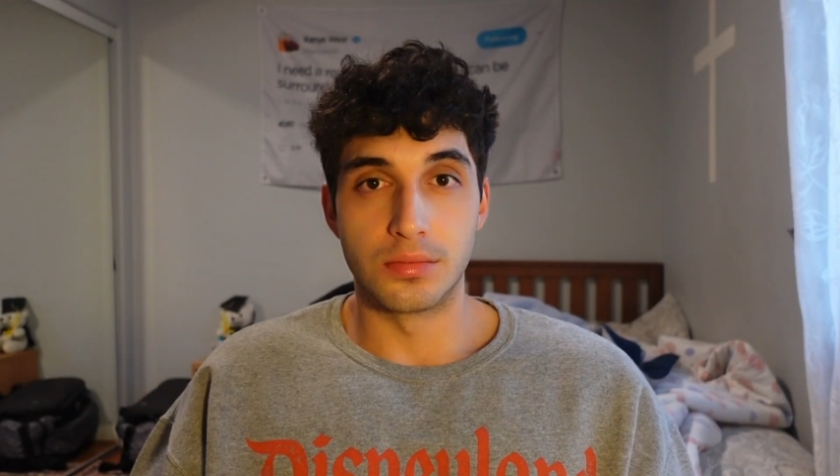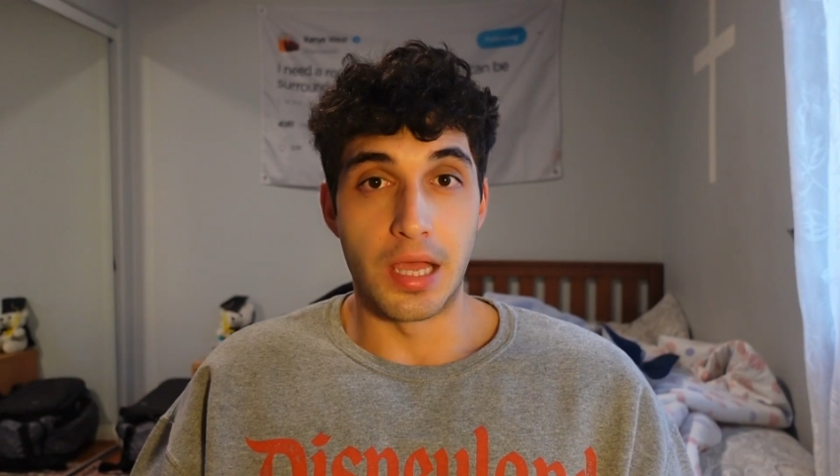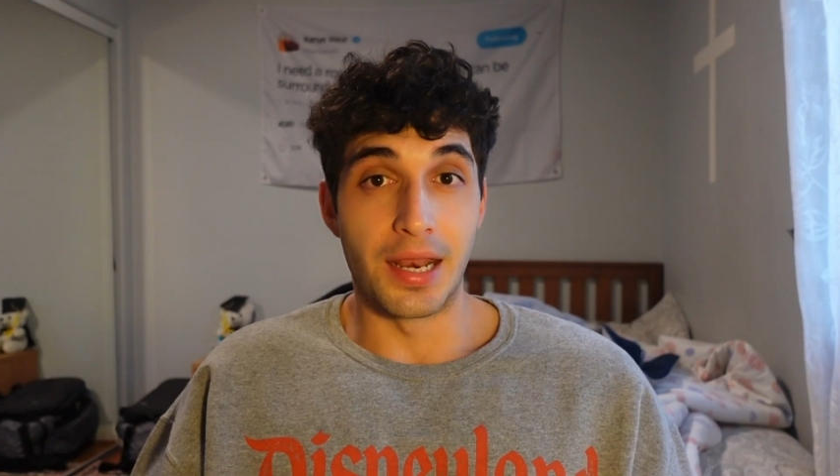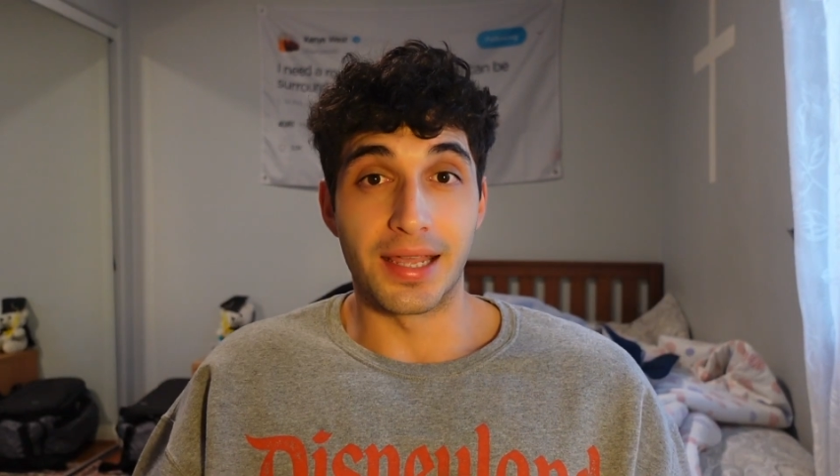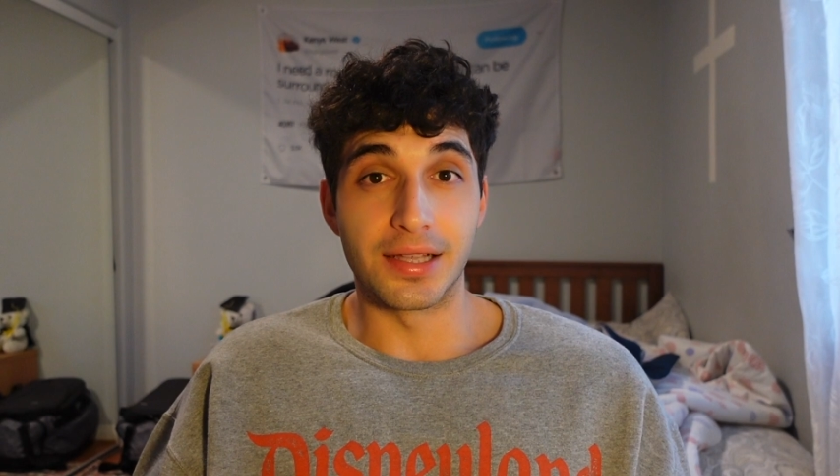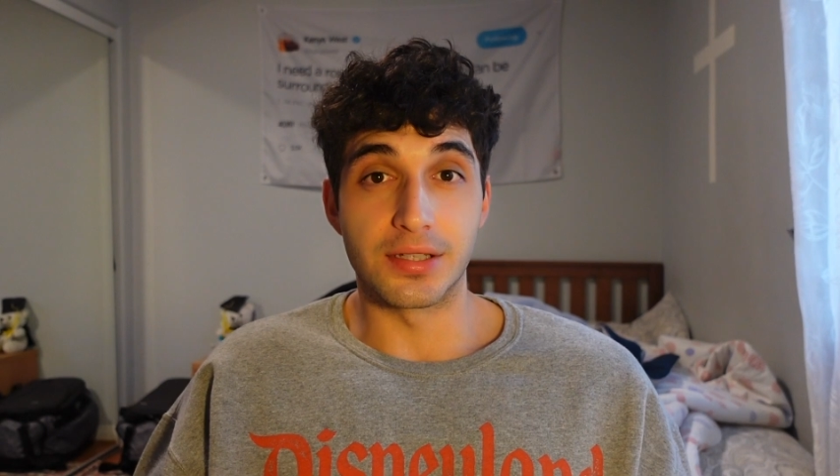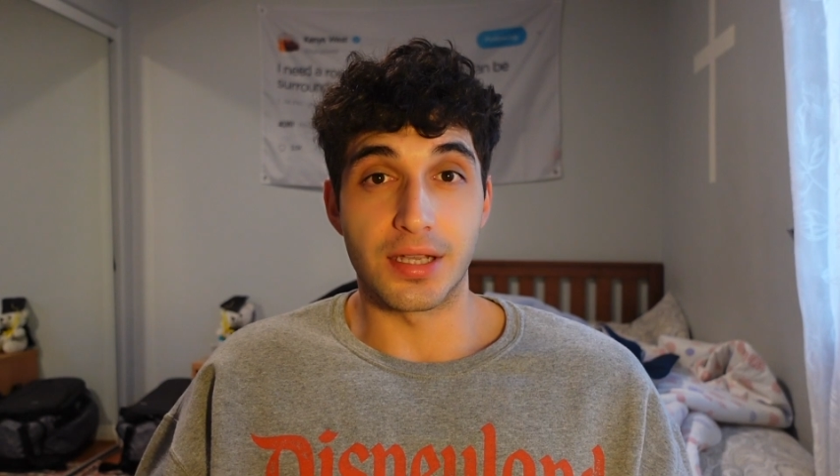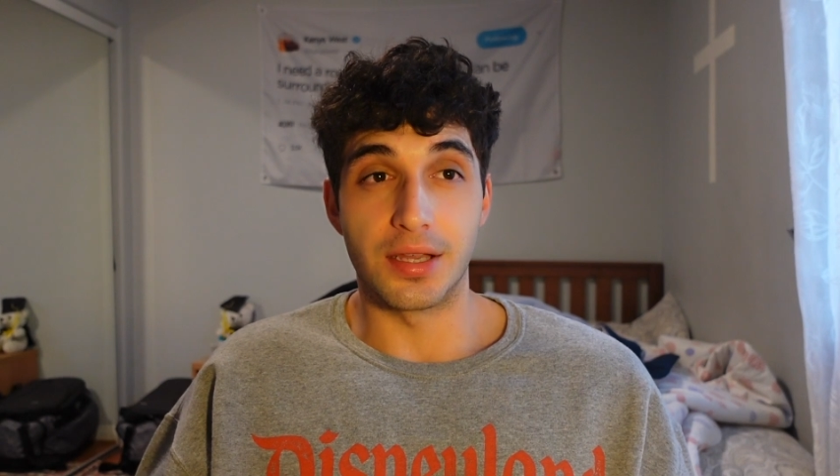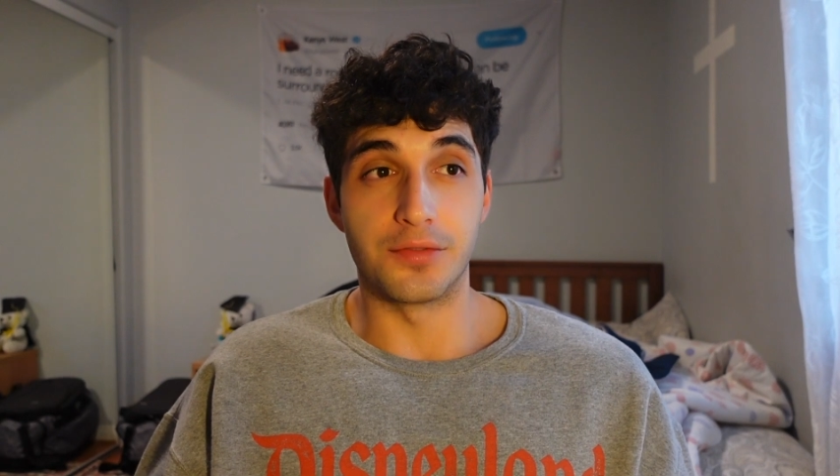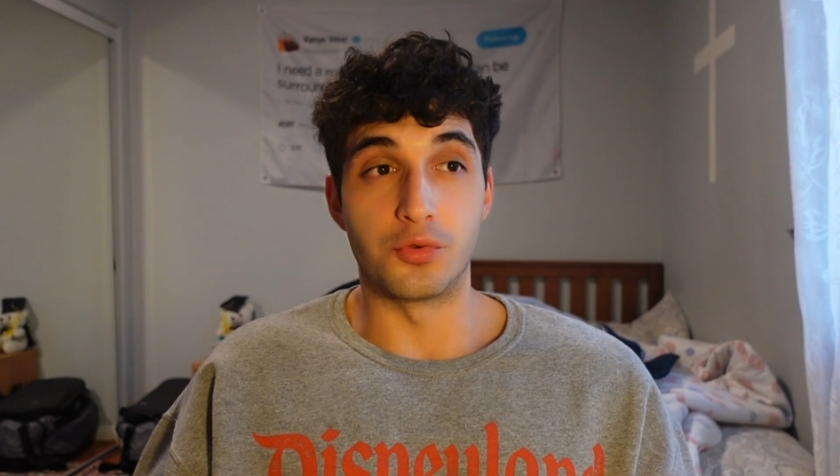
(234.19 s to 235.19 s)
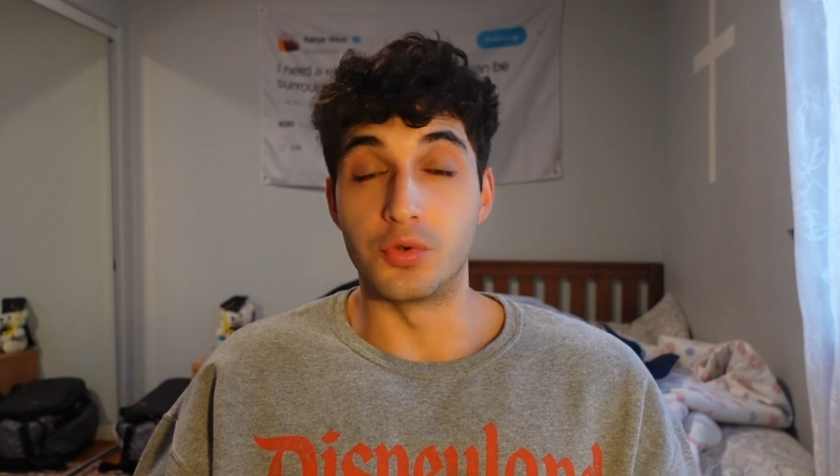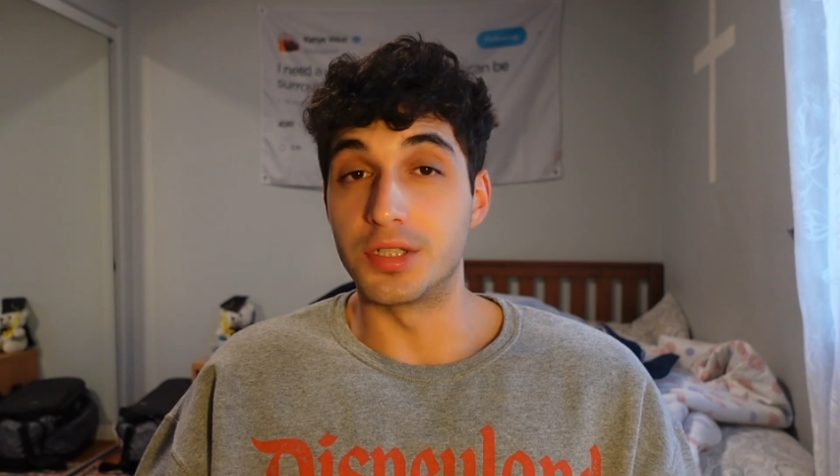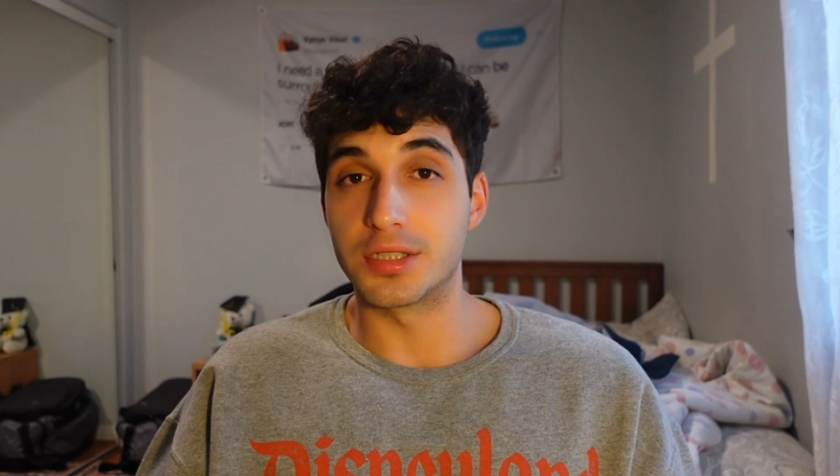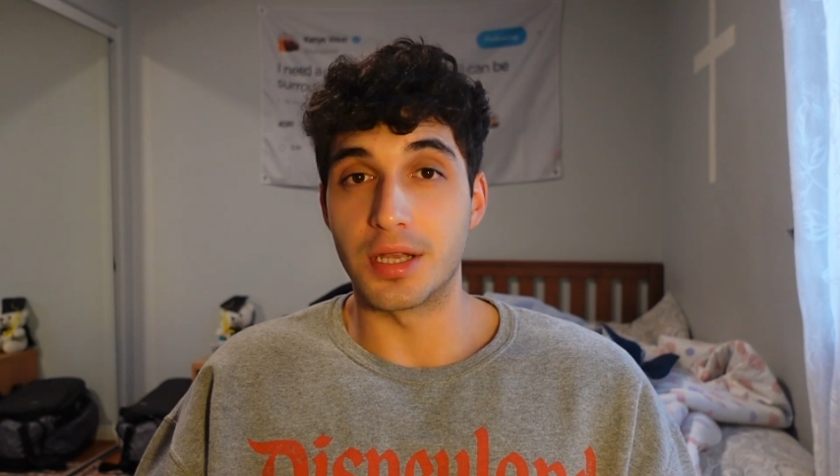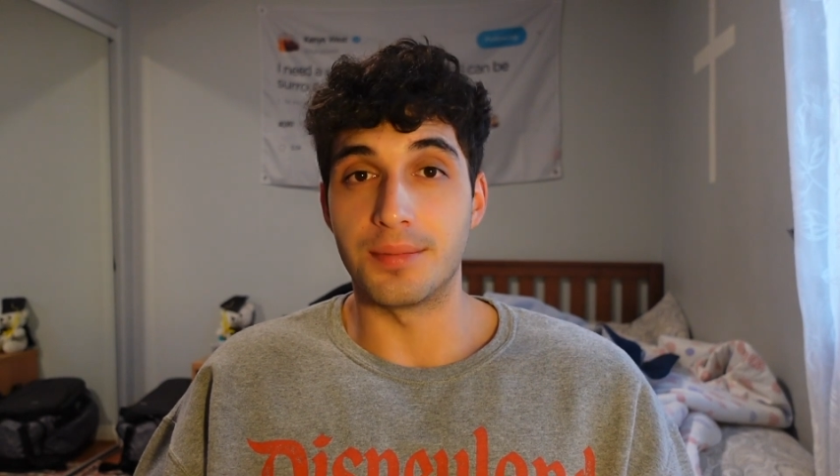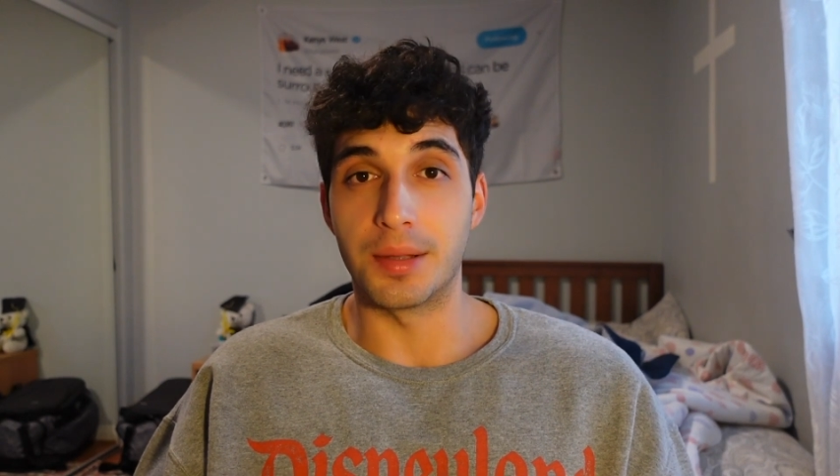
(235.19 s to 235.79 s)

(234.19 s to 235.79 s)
and I get to kind of reset my